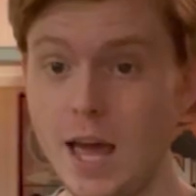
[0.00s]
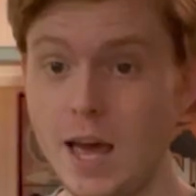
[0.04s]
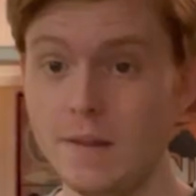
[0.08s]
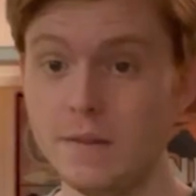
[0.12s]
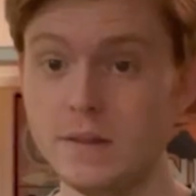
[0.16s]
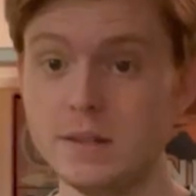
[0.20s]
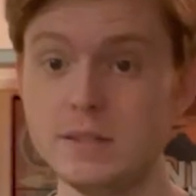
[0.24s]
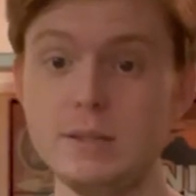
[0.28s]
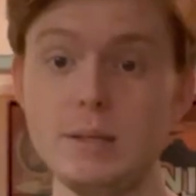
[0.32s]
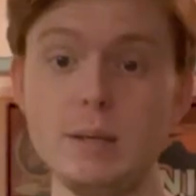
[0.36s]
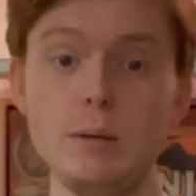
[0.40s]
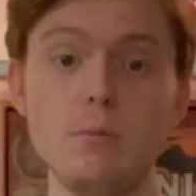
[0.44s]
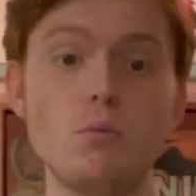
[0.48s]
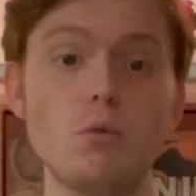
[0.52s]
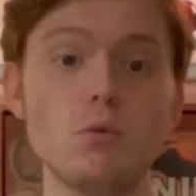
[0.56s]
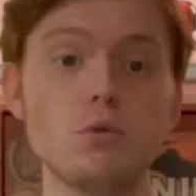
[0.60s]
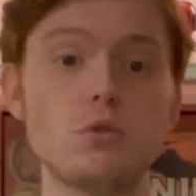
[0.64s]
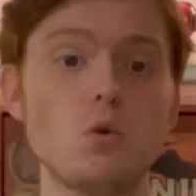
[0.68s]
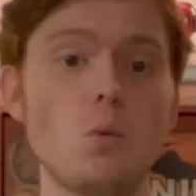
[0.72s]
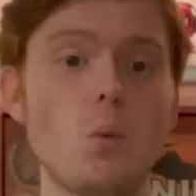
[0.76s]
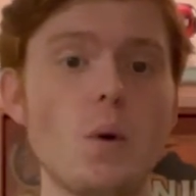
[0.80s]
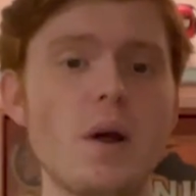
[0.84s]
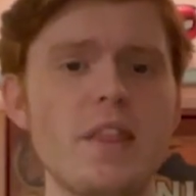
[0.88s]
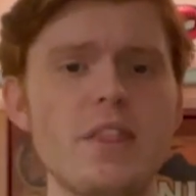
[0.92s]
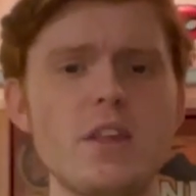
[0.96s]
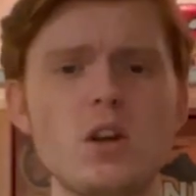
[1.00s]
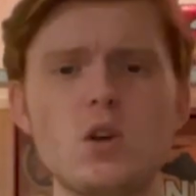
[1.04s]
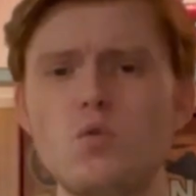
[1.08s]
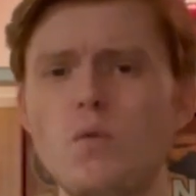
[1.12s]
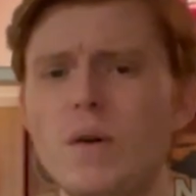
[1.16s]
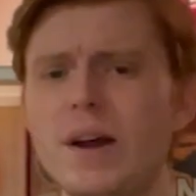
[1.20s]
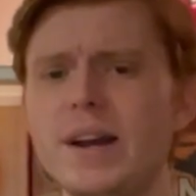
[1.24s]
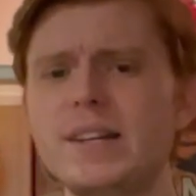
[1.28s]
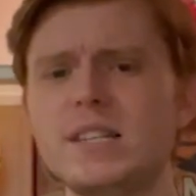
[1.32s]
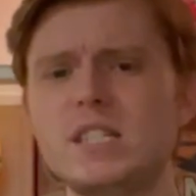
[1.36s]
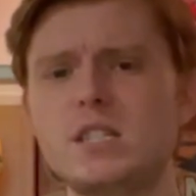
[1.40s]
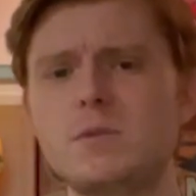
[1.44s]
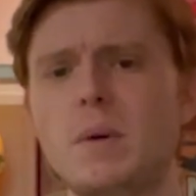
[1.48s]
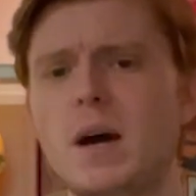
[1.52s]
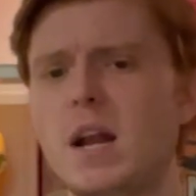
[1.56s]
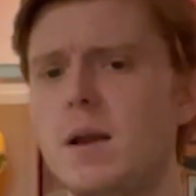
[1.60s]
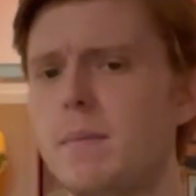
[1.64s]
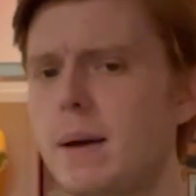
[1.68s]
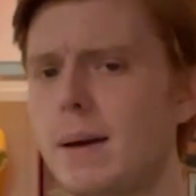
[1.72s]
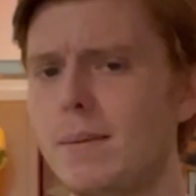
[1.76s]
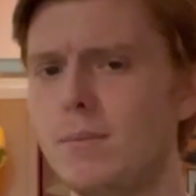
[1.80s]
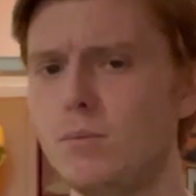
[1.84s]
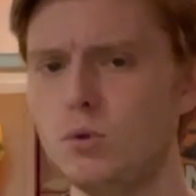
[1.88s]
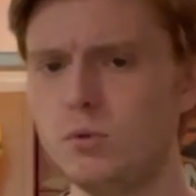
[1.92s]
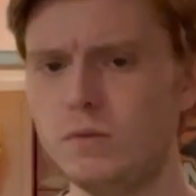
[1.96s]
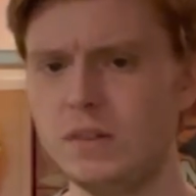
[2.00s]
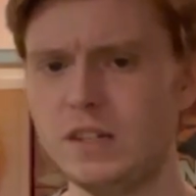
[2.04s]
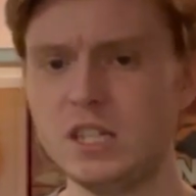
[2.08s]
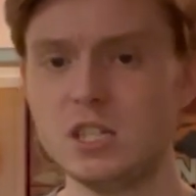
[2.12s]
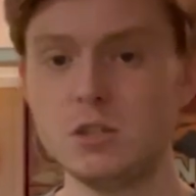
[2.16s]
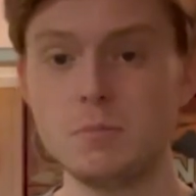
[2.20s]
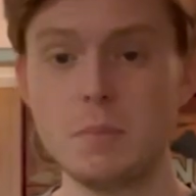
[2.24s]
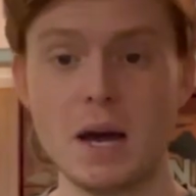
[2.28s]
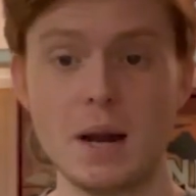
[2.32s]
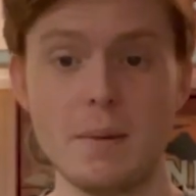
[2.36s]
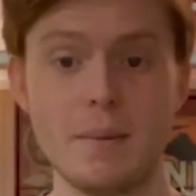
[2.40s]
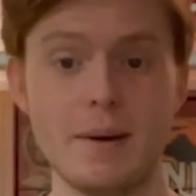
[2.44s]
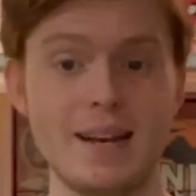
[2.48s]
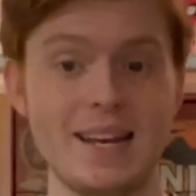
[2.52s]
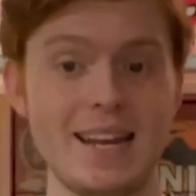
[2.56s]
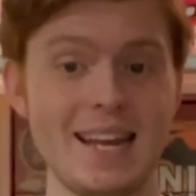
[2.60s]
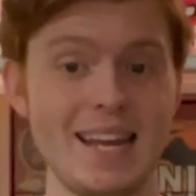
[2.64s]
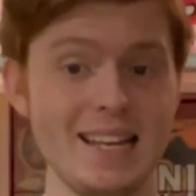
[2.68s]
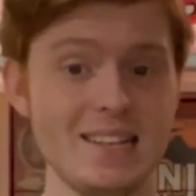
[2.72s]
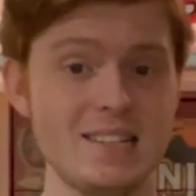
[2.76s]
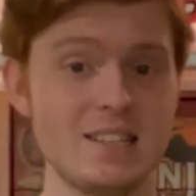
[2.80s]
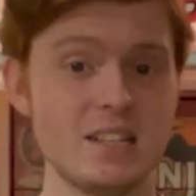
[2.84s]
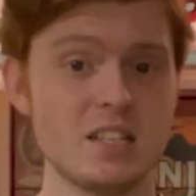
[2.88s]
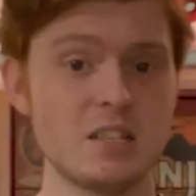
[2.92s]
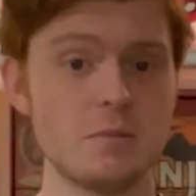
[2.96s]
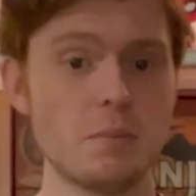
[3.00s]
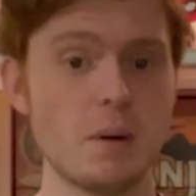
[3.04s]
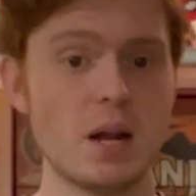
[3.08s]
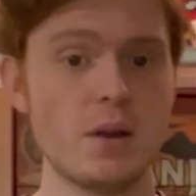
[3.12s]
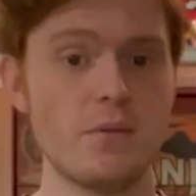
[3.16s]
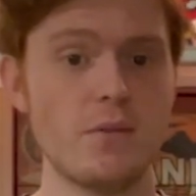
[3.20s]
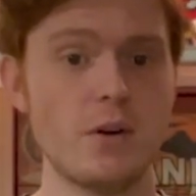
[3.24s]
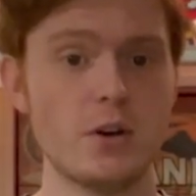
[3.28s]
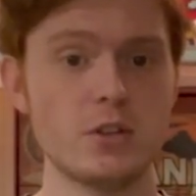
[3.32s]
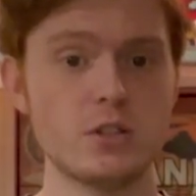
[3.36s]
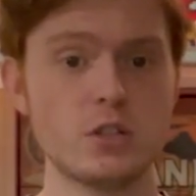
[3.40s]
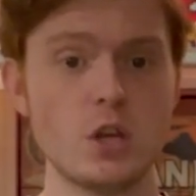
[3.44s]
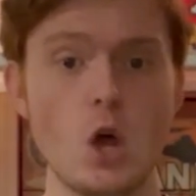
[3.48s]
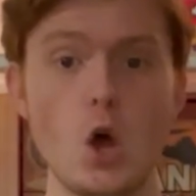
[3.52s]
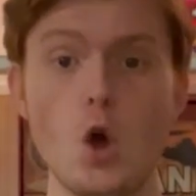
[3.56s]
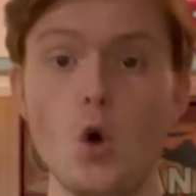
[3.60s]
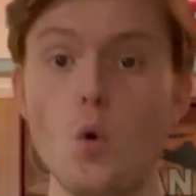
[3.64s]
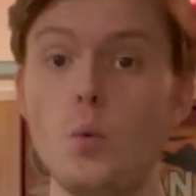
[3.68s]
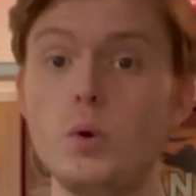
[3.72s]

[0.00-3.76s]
the sequel to one of the greatest Spider-Man movies, Spider-Man Into the Spider-Verse,